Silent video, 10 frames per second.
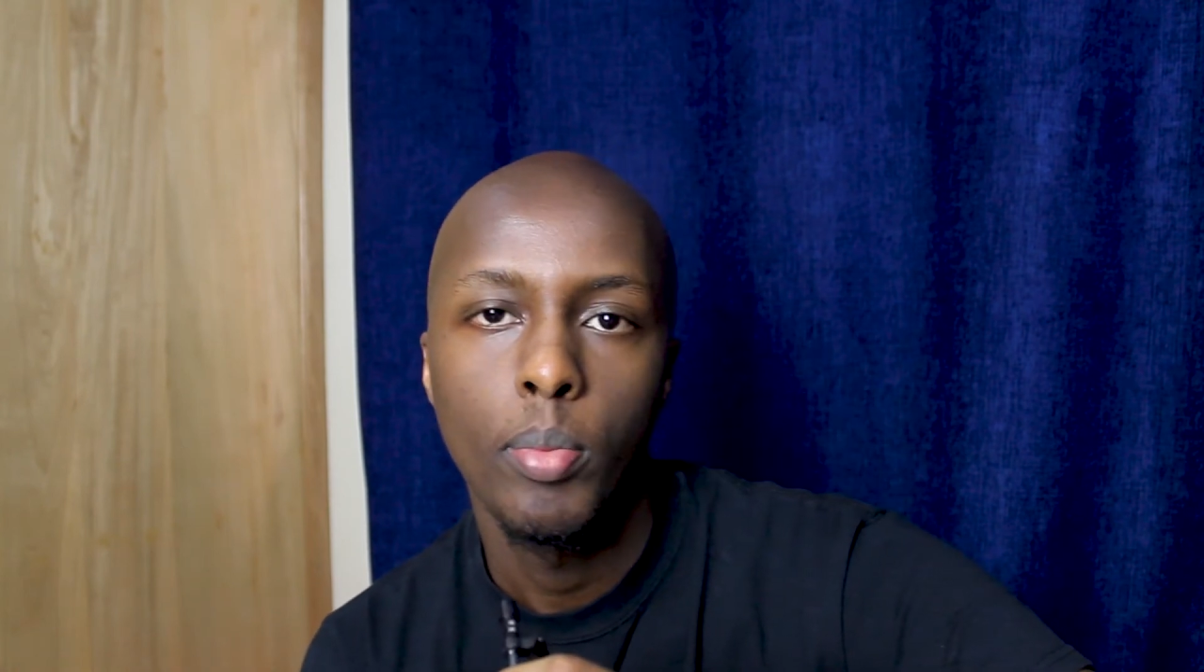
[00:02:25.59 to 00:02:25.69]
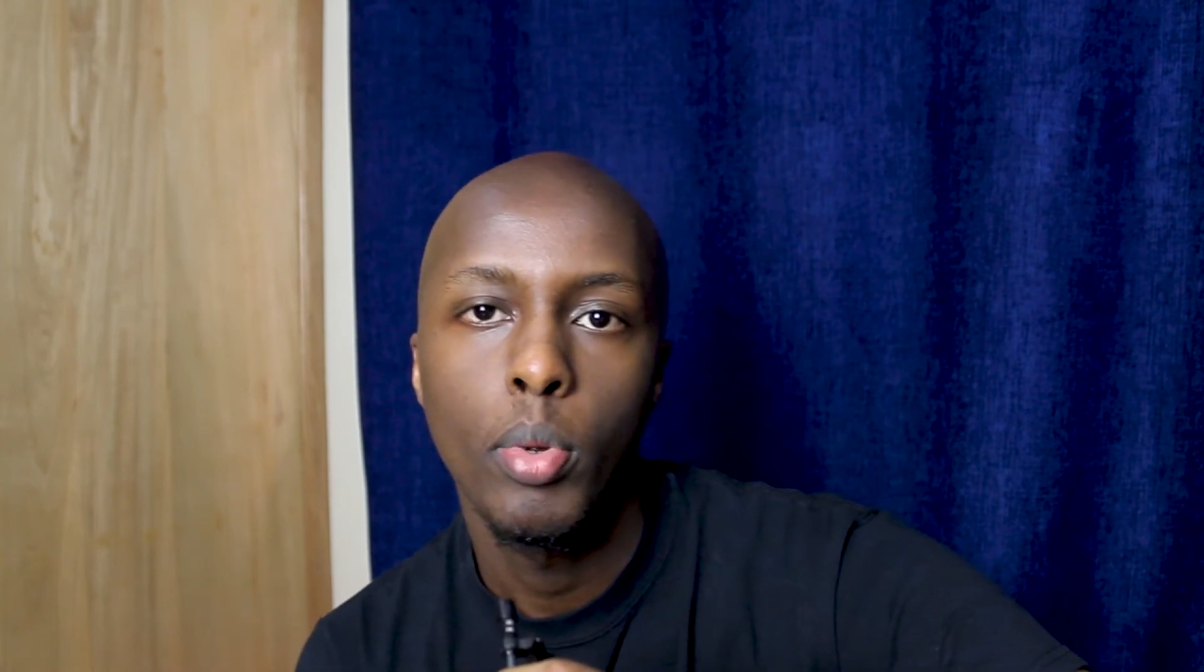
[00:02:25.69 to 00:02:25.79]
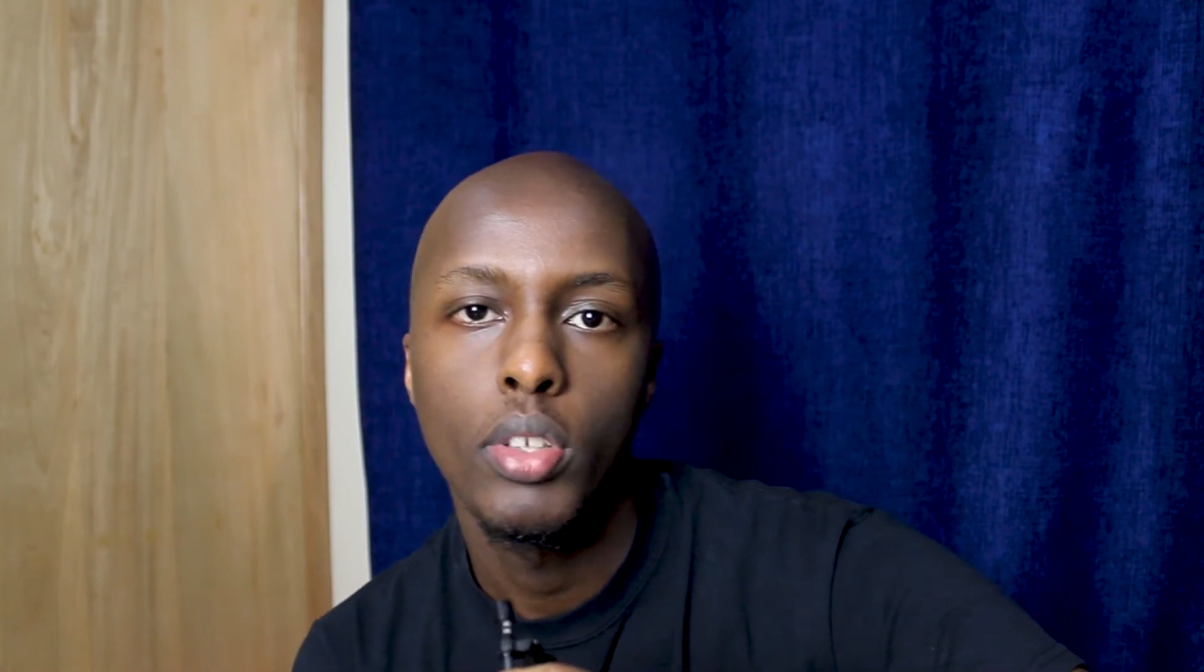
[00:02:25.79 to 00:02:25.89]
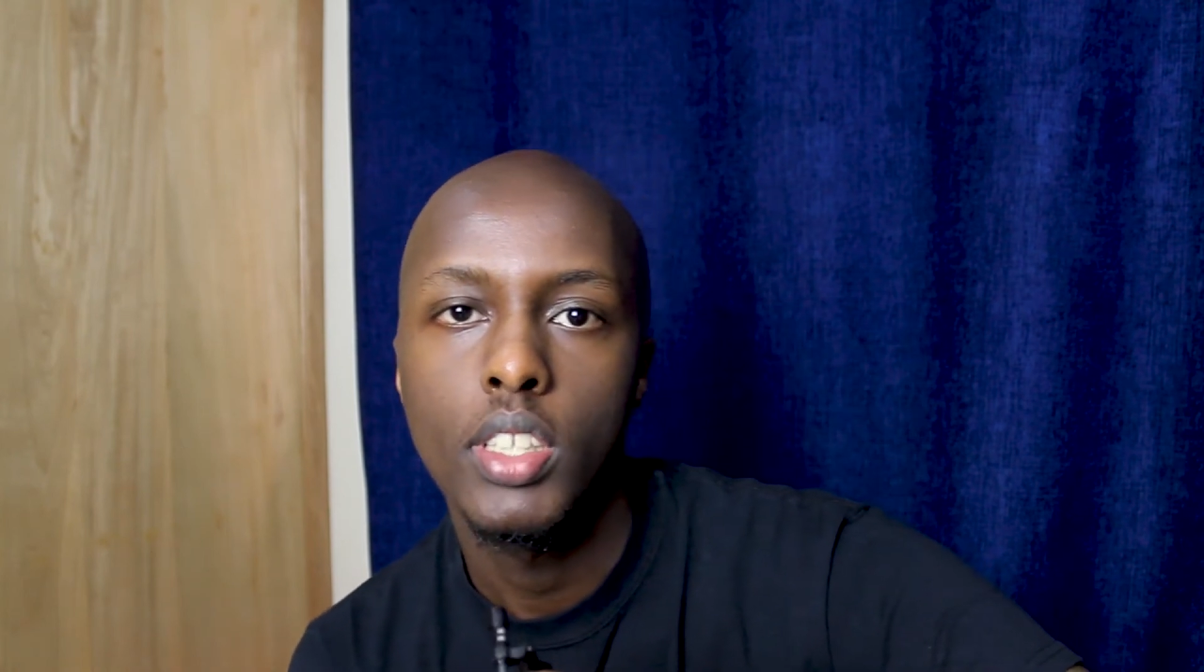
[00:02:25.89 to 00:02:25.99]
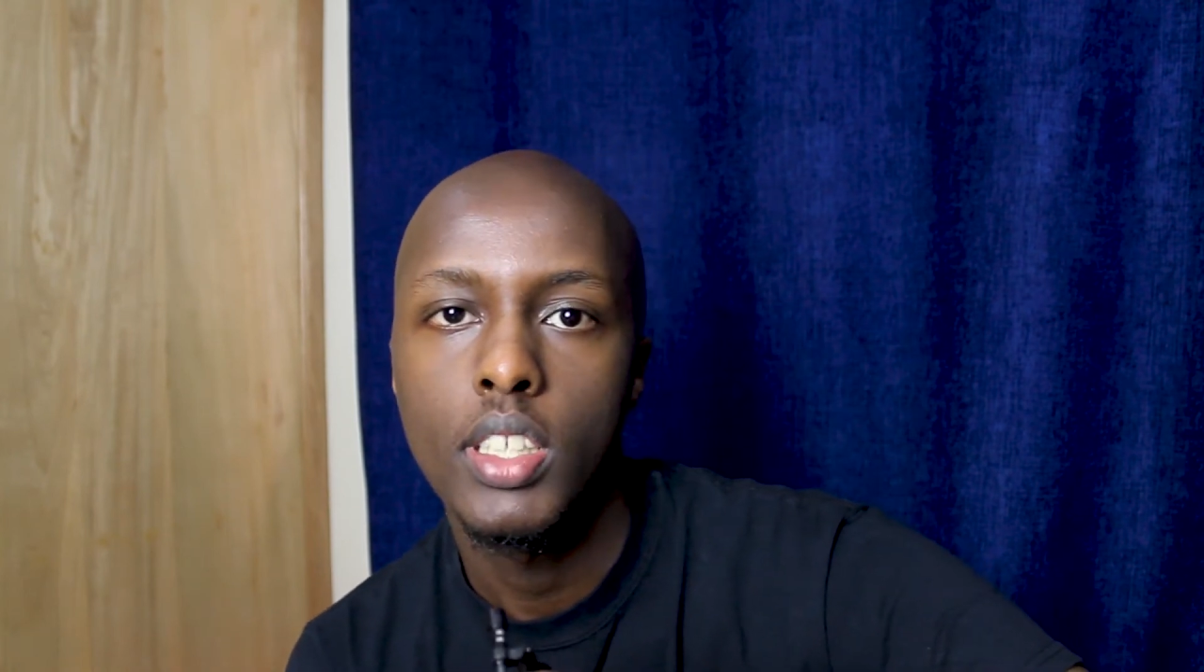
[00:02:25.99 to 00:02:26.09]

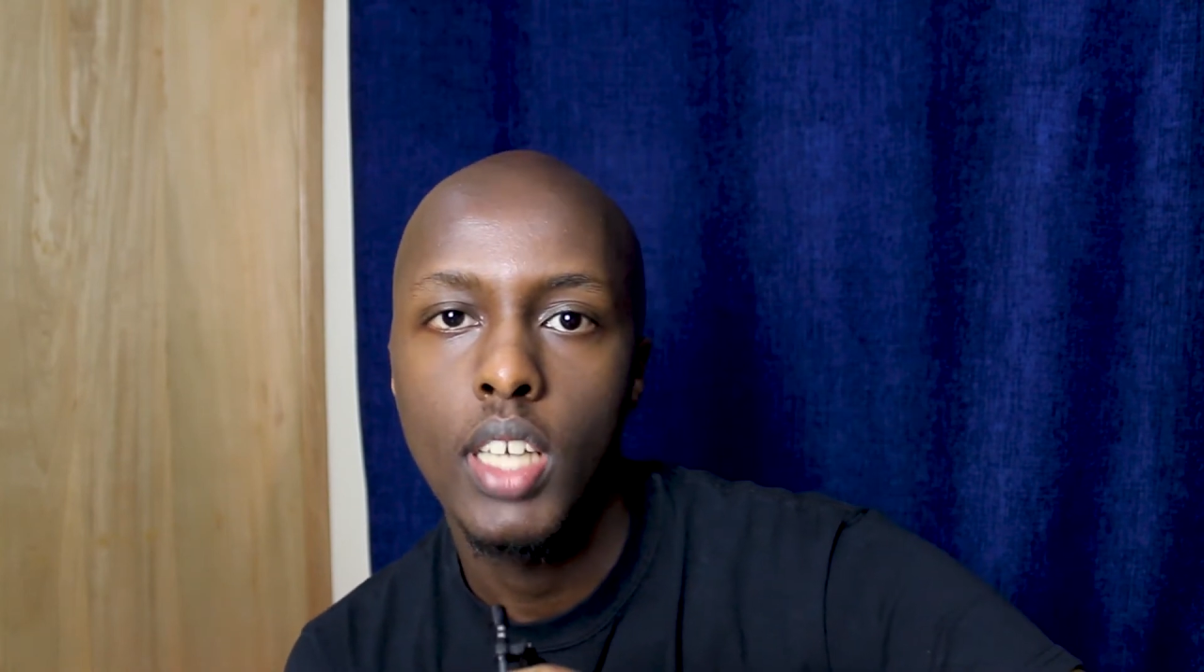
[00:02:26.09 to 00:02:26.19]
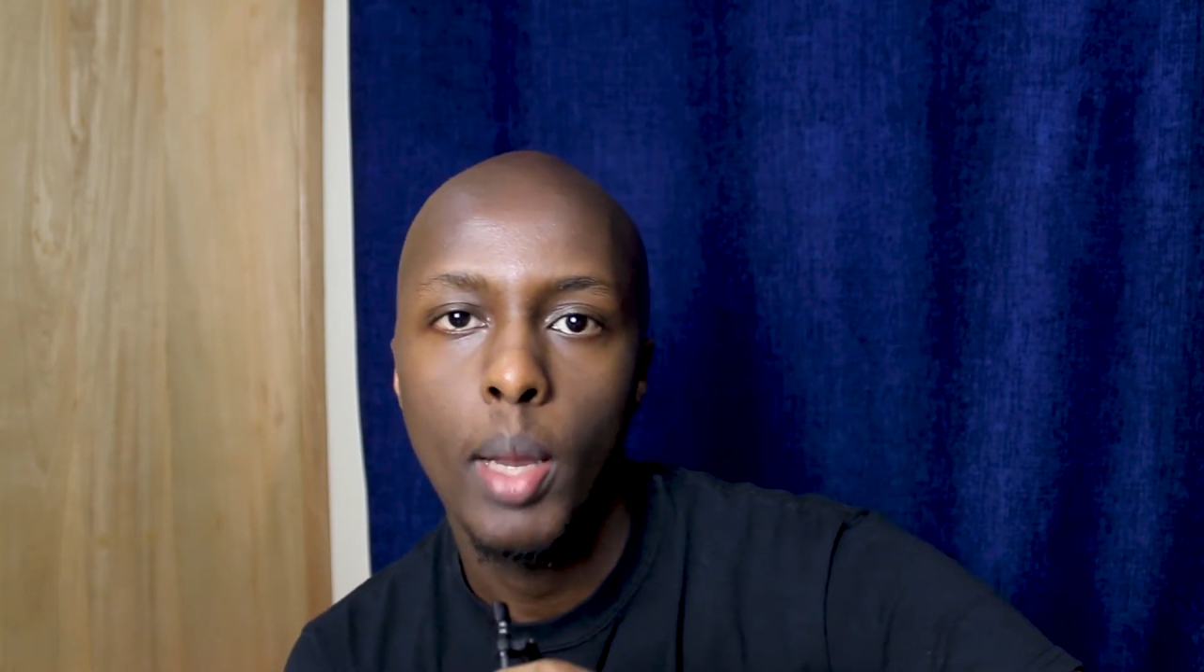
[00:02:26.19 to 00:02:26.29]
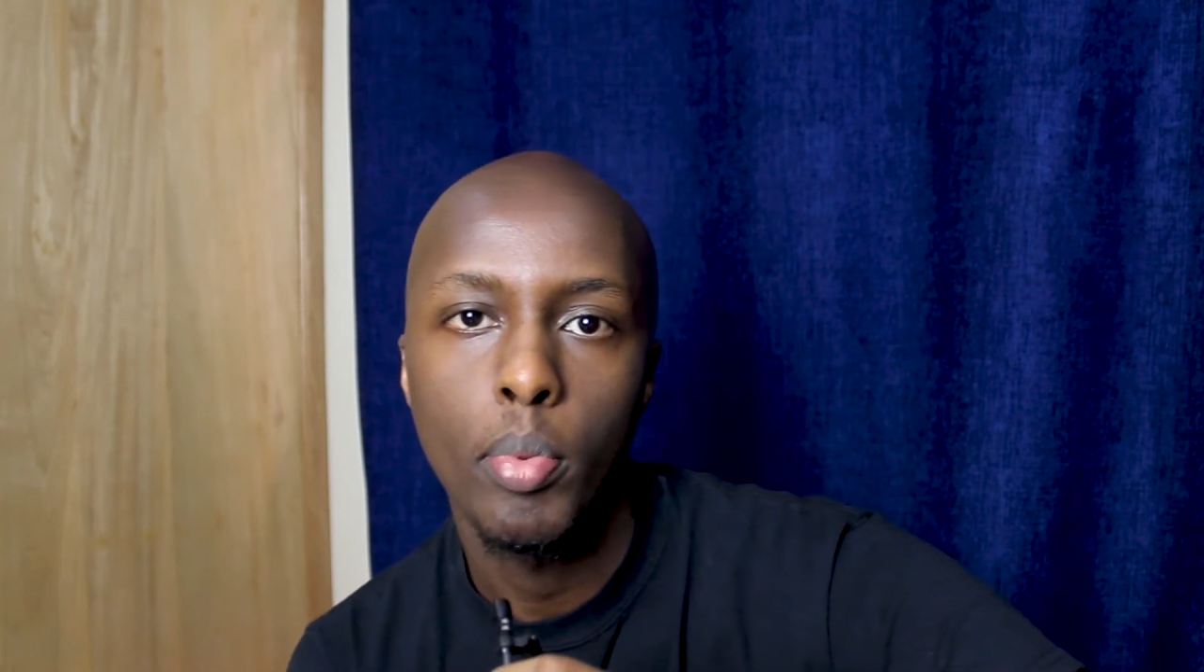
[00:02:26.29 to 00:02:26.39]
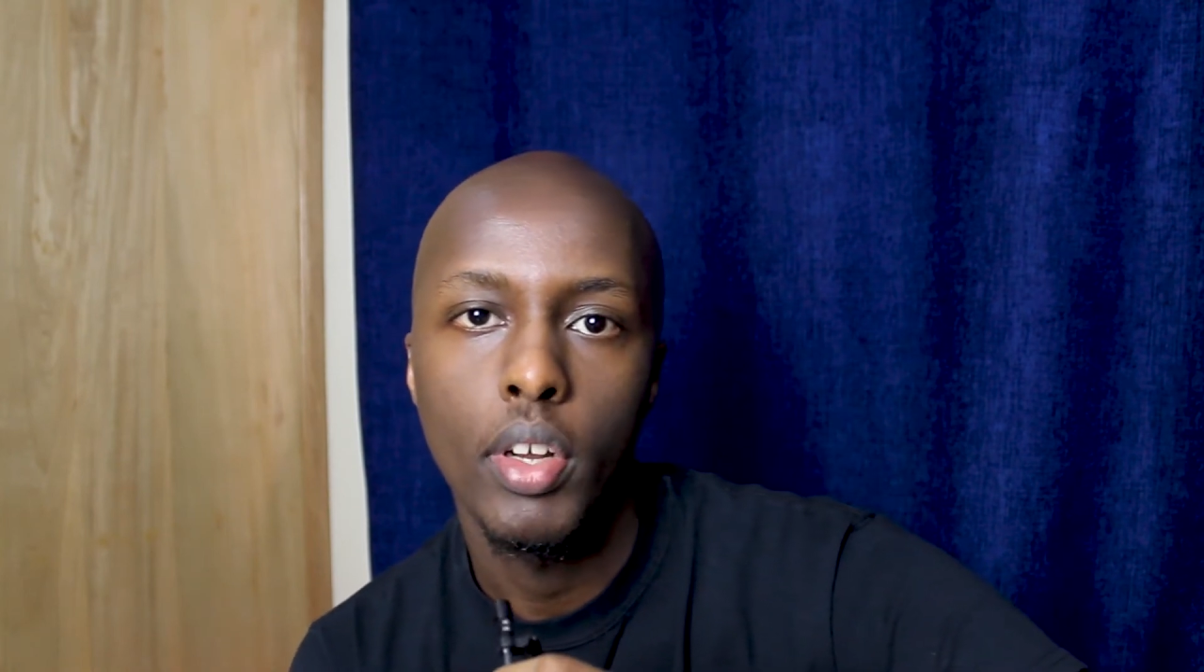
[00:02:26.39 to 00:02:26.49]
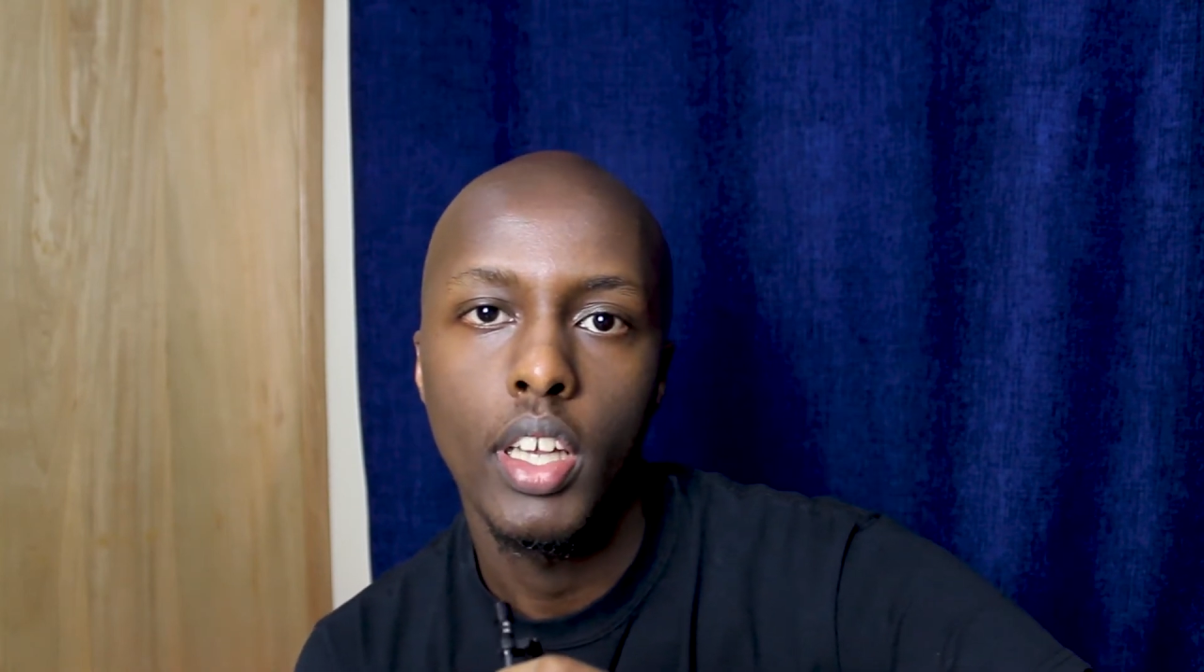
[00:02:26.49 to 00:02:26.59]
Paul says,
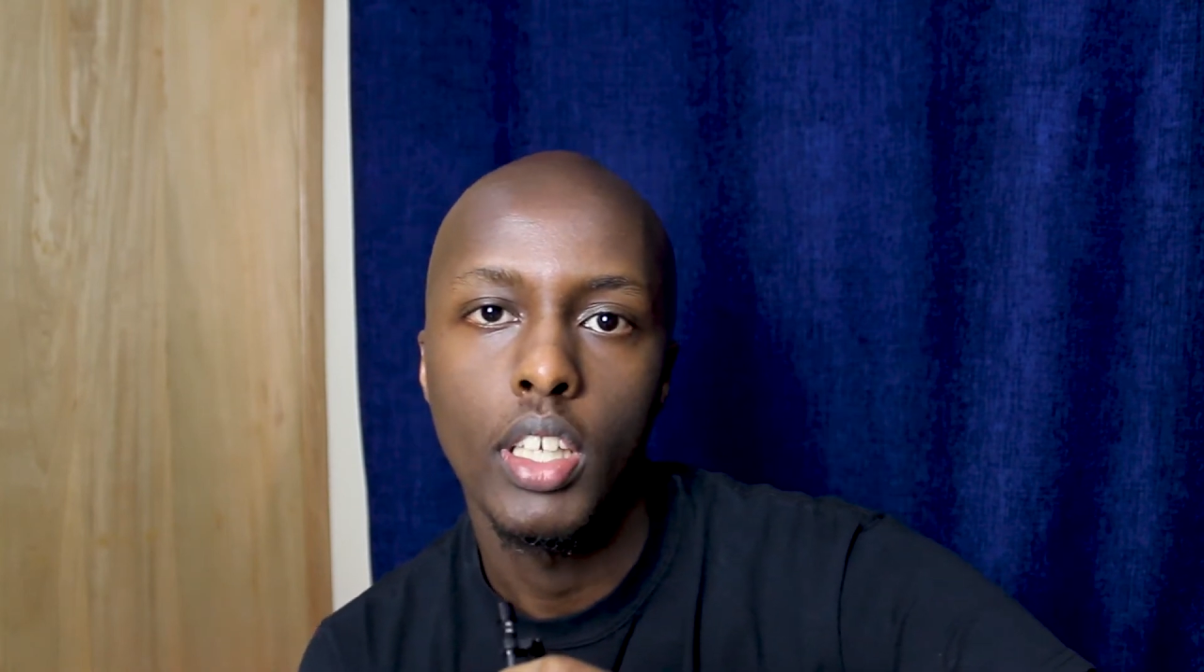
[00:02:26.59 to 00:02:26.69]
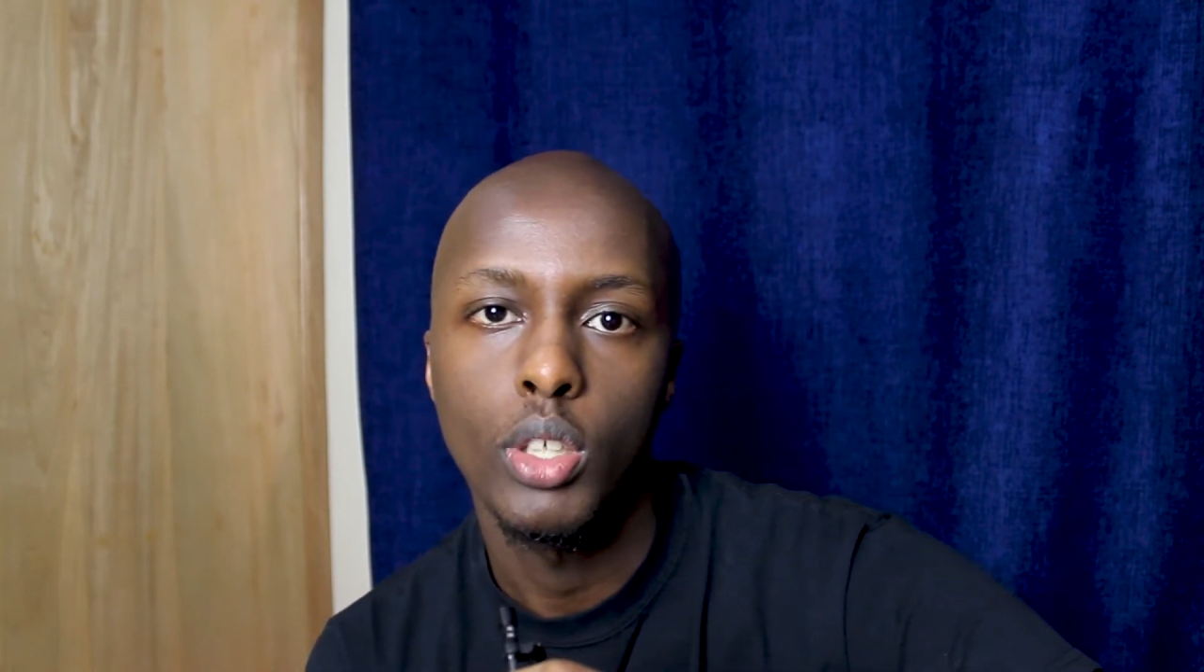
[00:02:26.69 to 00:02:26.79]
I pray that